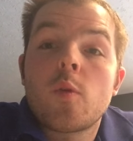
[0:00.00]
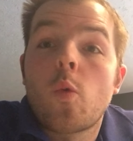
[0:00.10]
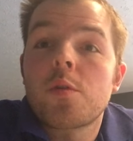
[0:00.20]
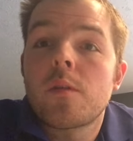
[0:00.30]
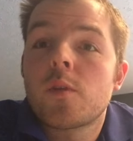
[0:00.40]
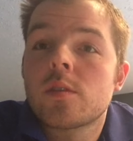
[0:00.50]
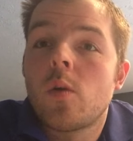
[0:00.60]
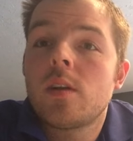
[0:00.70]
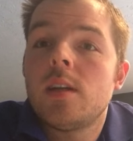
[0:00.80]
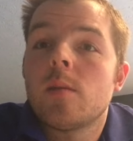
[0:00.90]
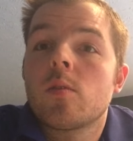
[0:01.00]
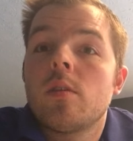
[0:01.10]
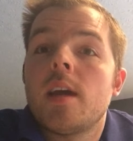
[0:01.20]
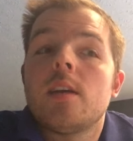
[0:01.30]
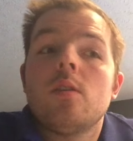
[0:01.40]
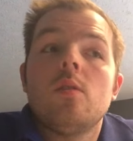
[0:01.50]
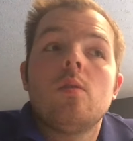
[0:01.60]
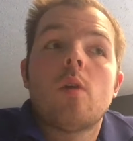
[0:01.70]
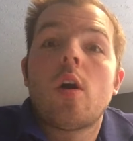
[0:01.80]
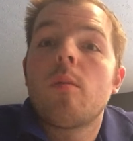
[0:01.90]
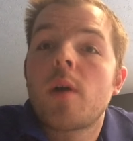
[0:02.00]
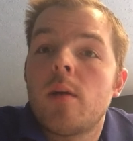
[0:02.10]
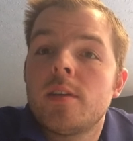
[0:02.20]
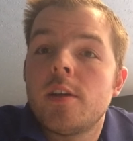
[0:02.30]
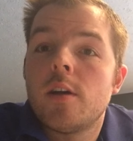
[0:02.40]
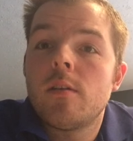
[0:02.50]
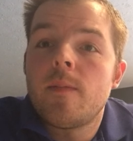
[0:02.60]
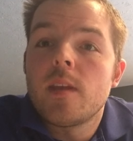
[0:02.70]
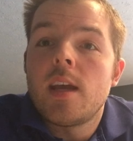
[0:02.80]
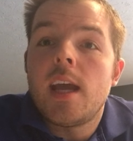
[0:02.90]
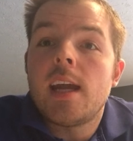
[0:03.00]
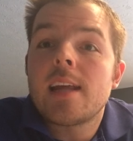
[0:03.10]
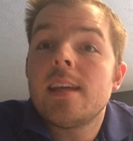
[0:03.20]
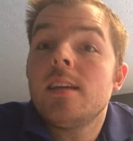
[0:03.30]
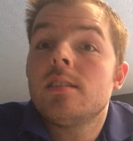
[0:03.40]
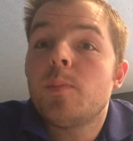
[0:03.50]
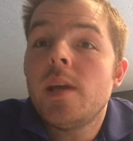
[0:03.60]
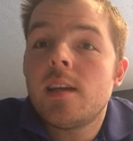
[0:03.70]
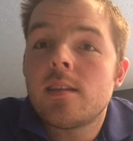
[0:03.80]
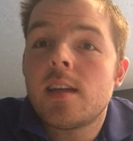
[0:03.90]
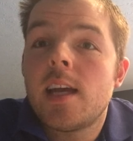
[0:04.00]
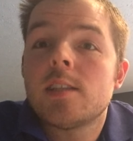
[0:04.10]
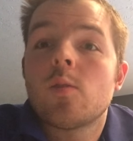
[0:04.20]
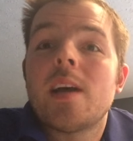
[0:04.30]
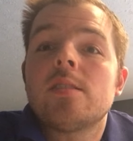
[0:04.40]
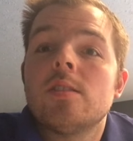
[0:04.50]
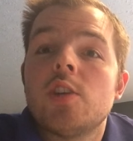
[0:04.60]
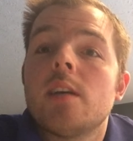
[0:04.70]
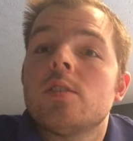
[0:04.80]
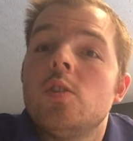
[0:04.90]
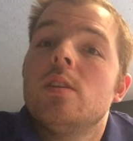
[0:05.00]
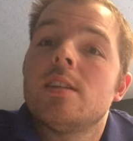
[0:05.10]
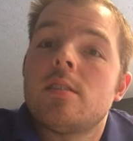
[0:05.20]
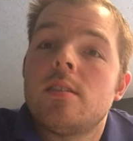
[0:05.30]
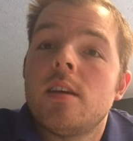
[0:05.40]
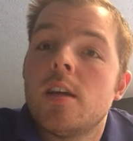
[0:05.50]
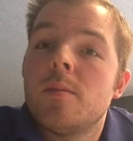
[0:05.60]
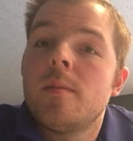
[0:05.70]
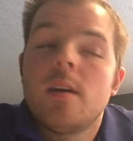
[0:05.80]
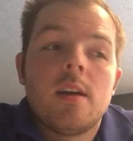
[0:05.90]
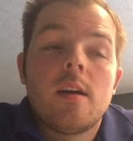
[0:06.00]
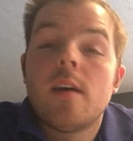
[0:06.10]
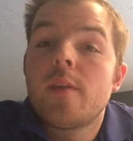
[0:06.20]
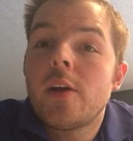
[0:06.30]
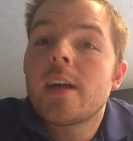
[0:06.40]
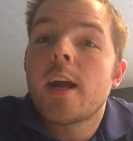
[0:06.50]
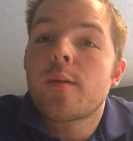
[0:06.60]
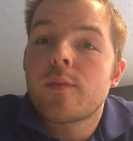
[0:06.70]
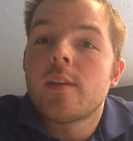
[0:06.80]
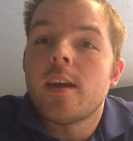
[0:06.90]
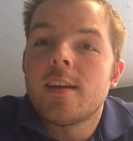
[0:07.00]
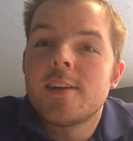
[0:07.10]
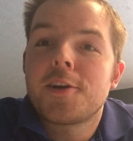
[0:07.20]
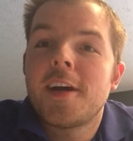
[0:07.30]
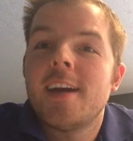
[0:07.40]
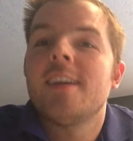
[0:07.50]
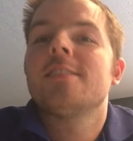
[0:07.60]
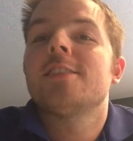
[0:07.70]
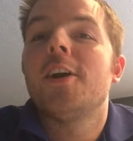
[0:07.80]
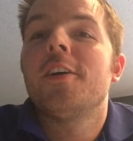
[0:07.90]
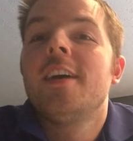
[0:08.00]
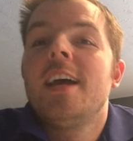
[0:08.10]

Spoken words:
working for Tolga Demeril that you all probably know, and I think he's speaking today, so I suggest you listen to him very carefully, okay? So